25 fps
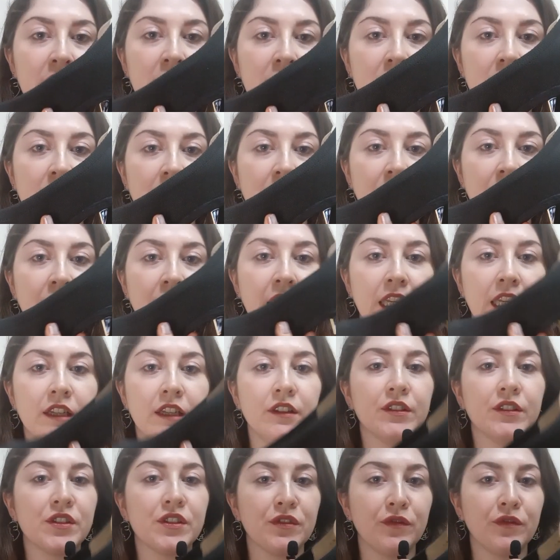
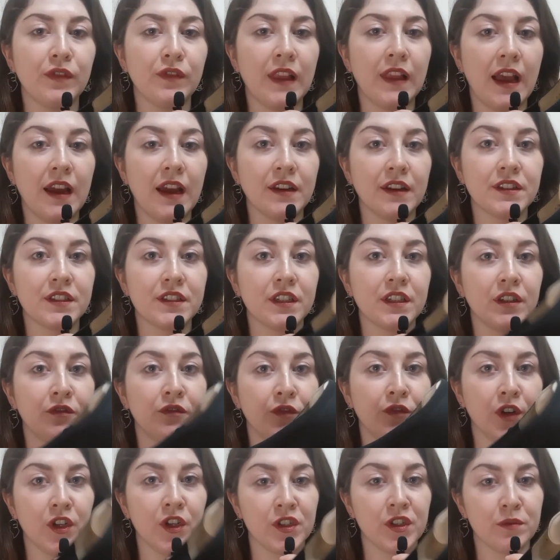heel to flat
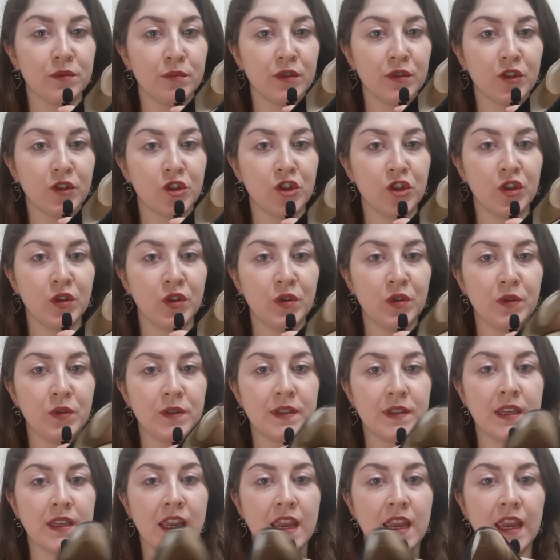convertible
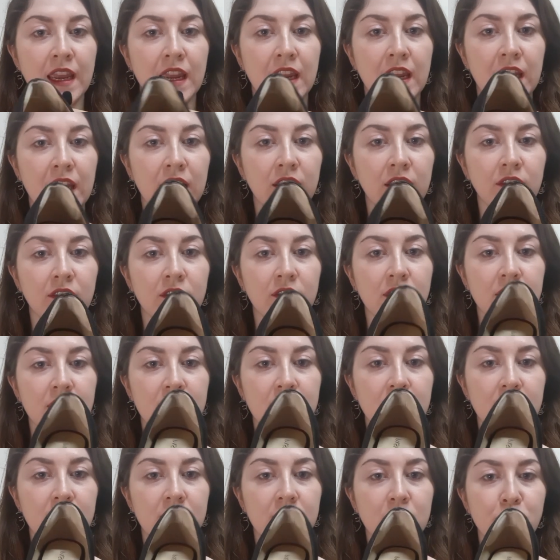shoes
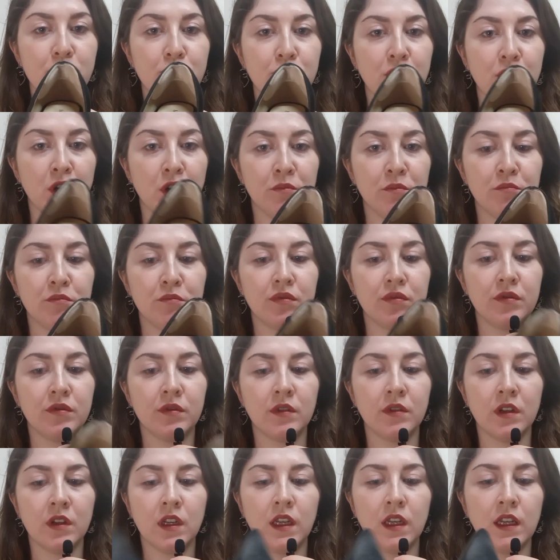this is the pump,
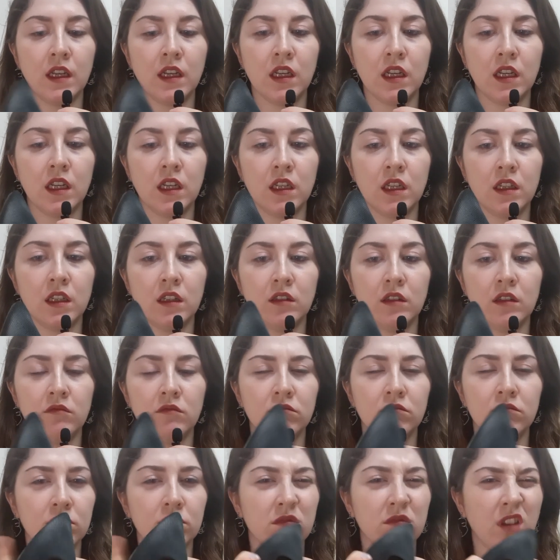
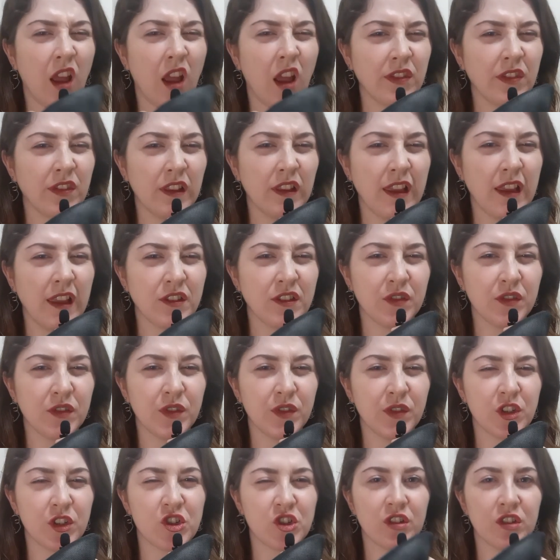not the leather
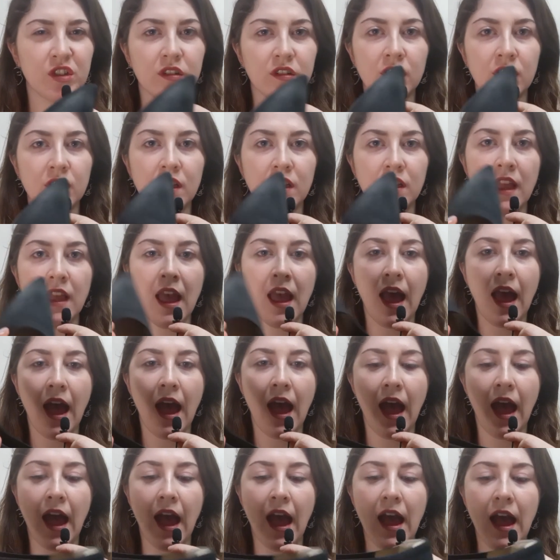version,
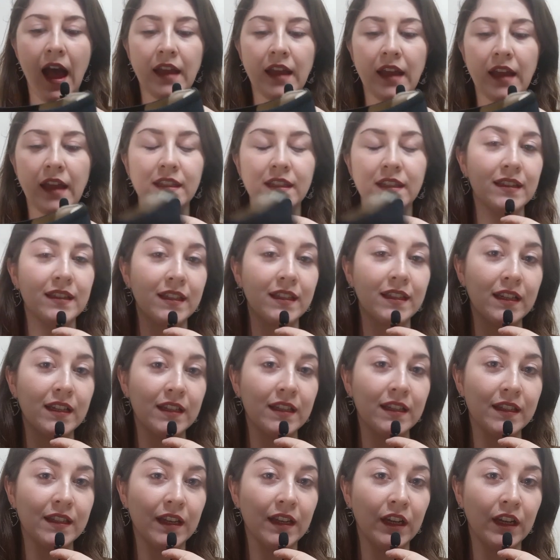and this
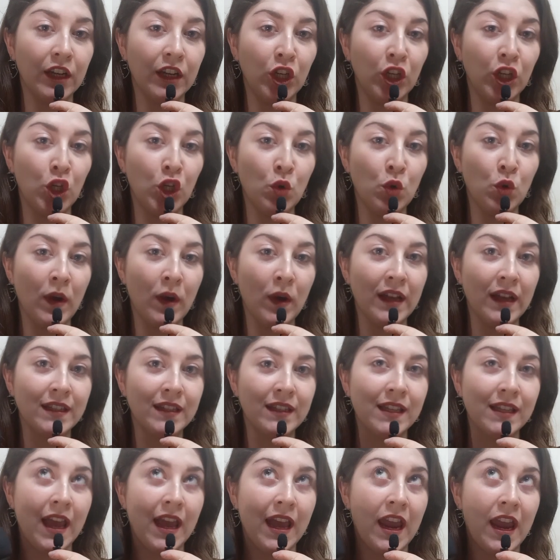is a
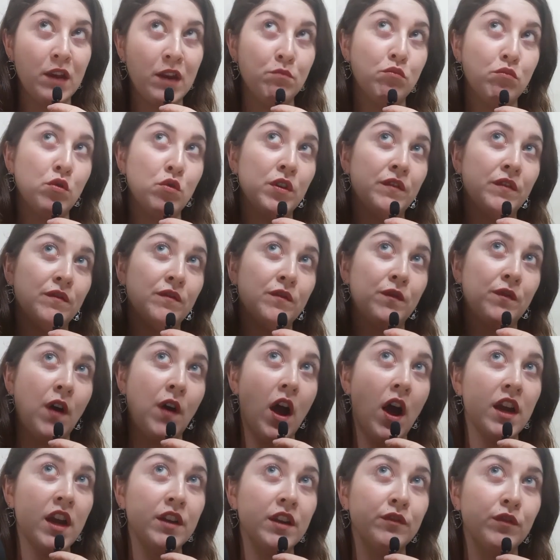US
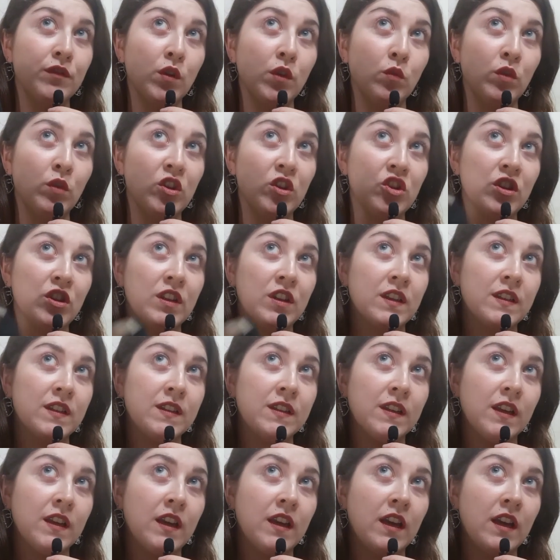8.5, which
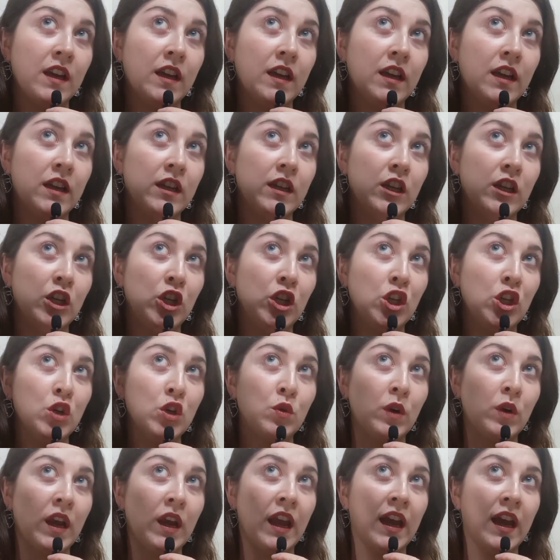is a
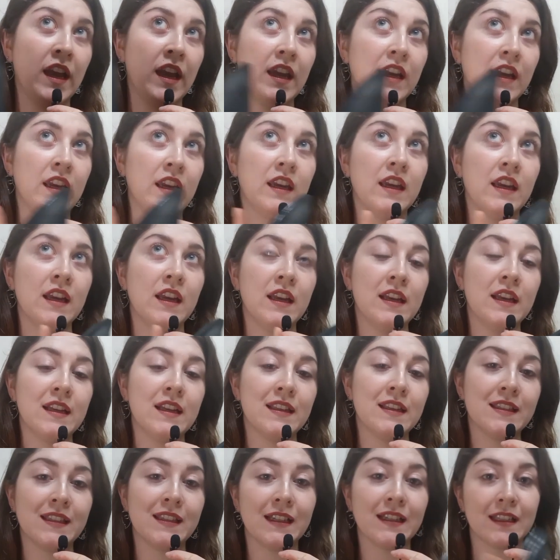UK
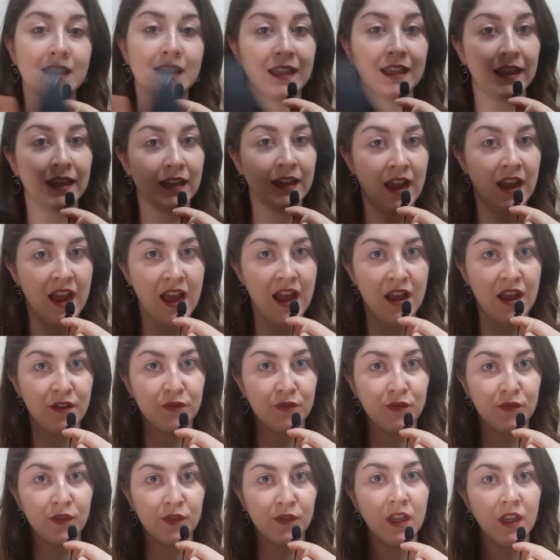
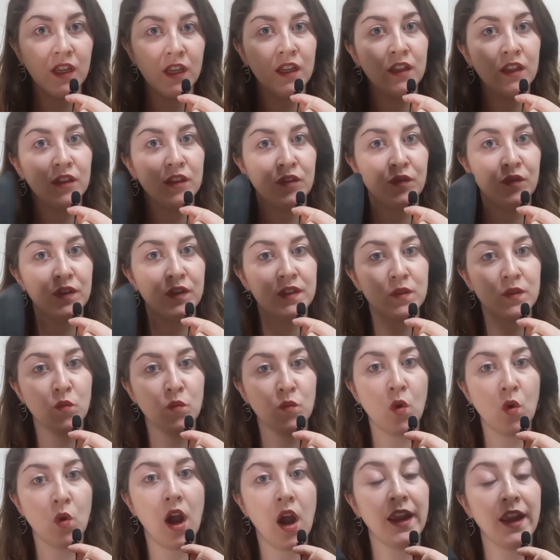6.5. The reason
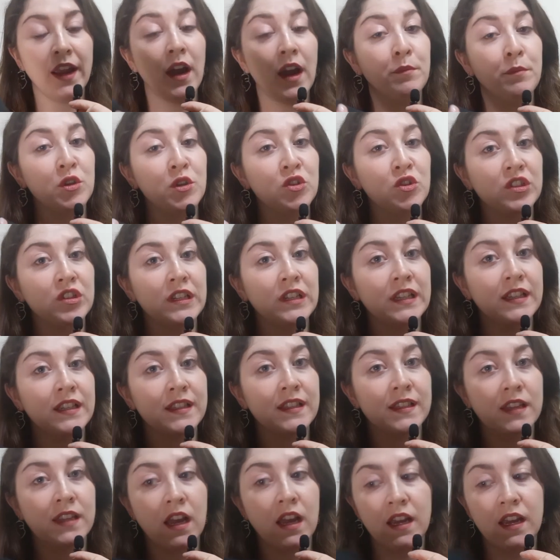why, I'm usually a
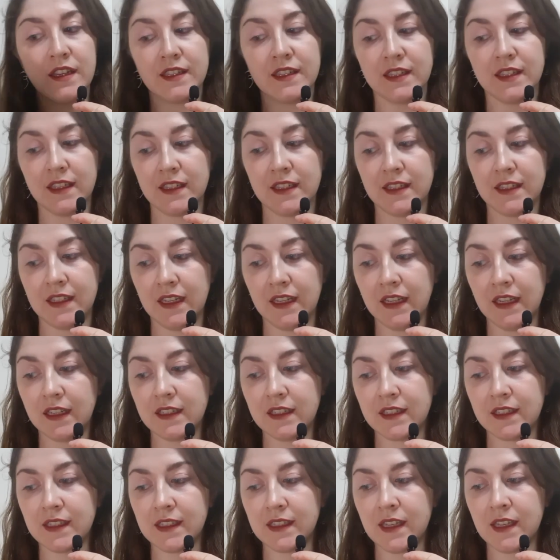size
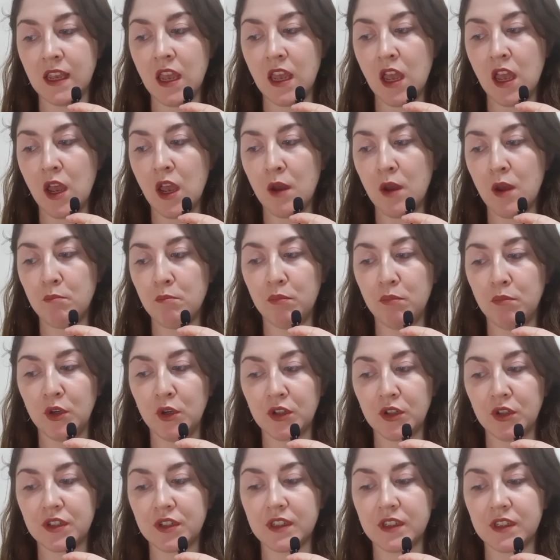6,
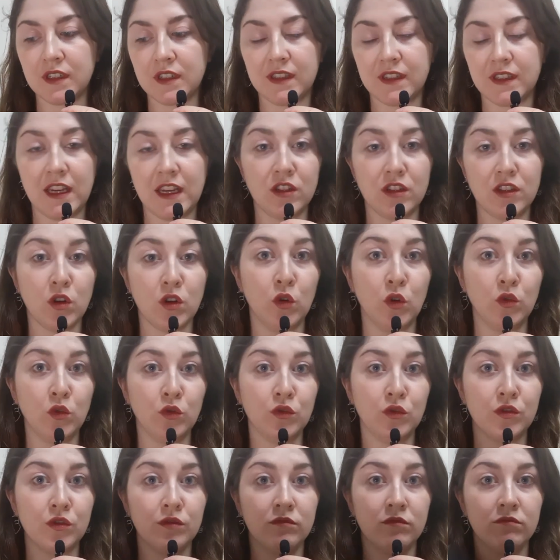but they
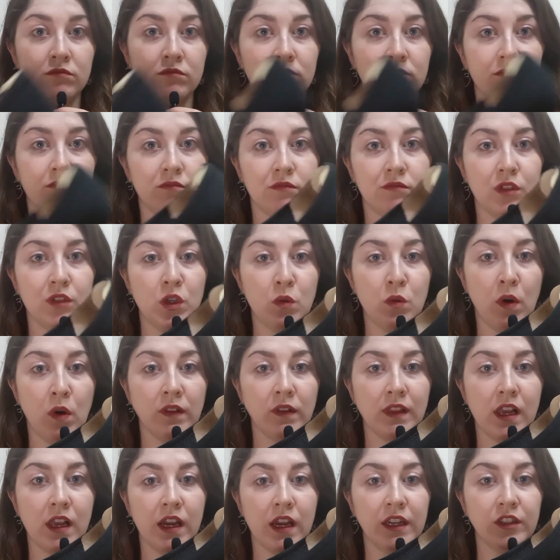told you
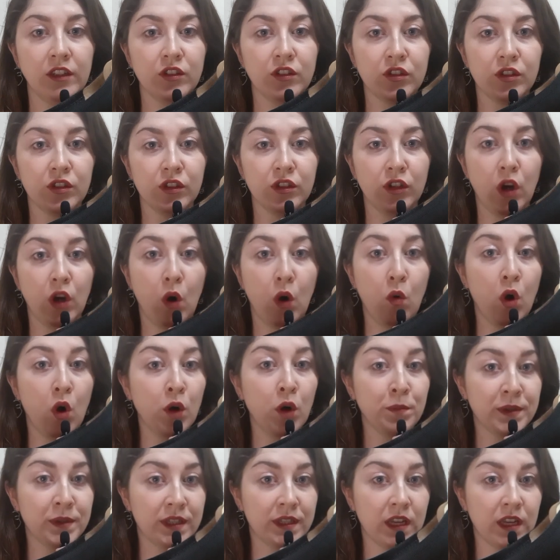online to go
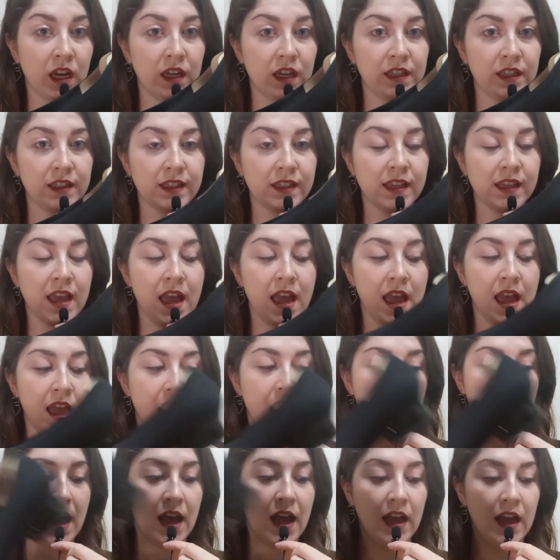up a size,
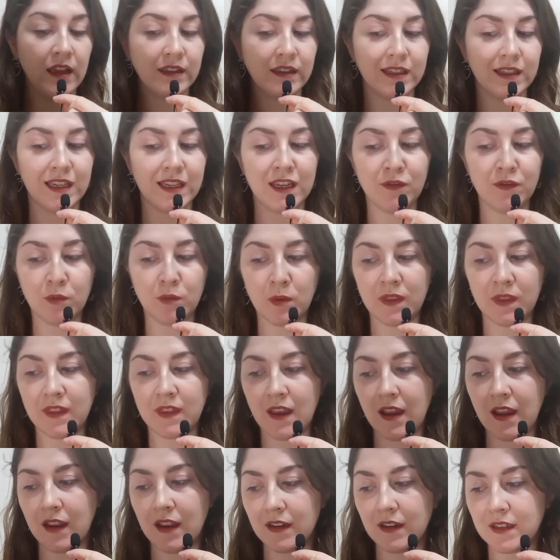and even with
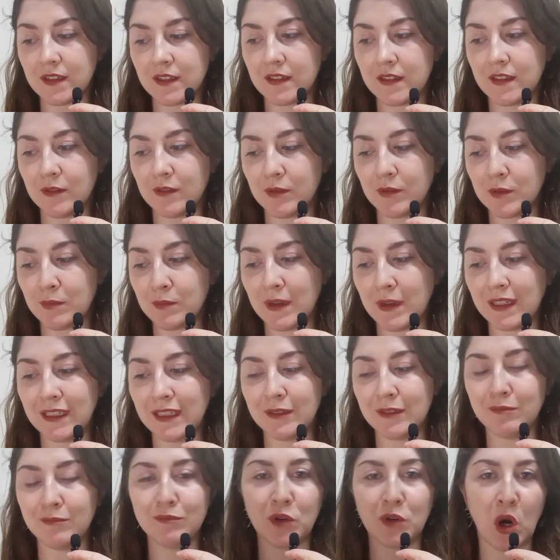that there was many
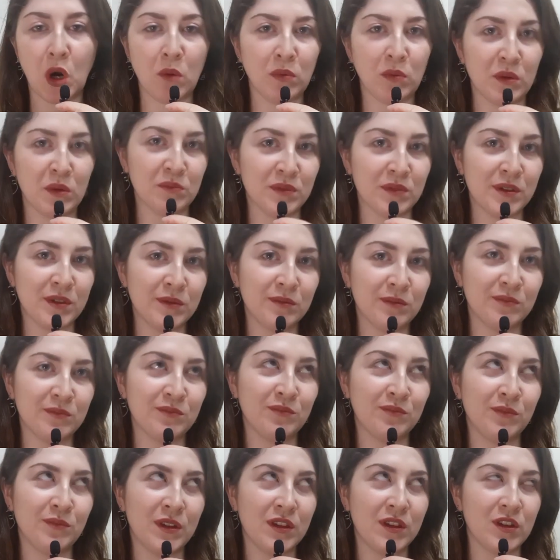problems
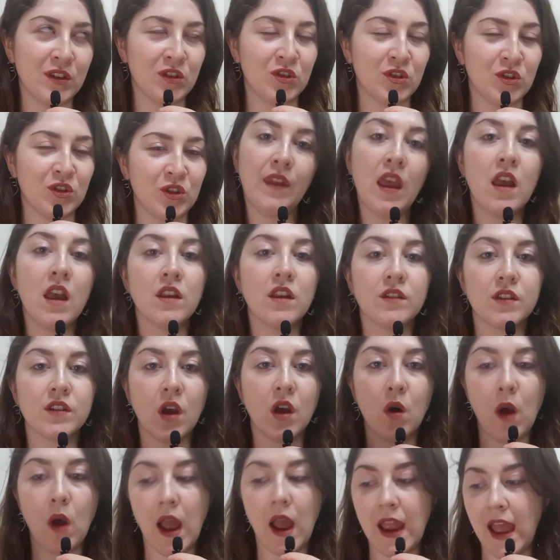with this shoe.
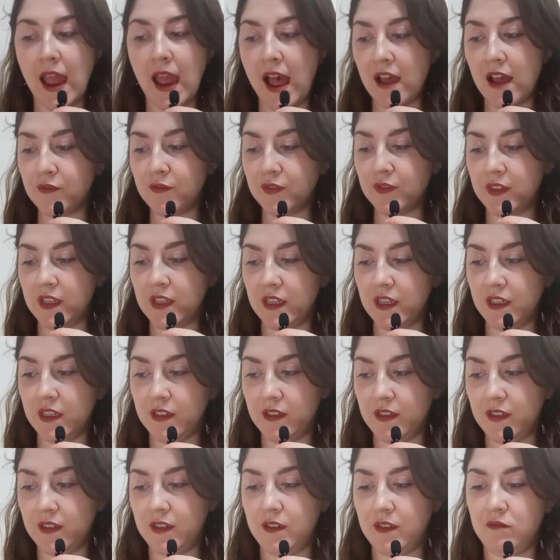So I have
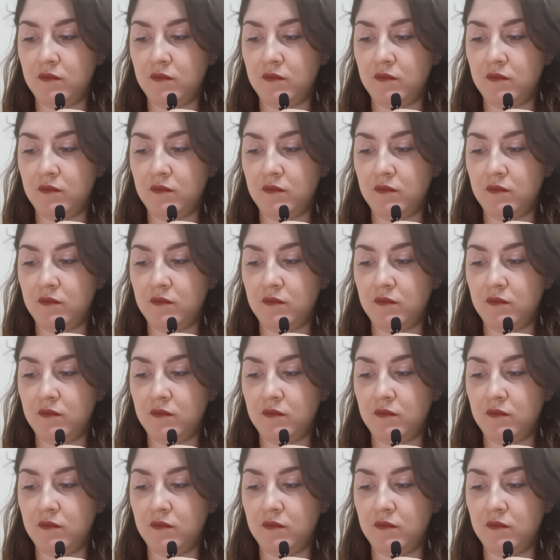this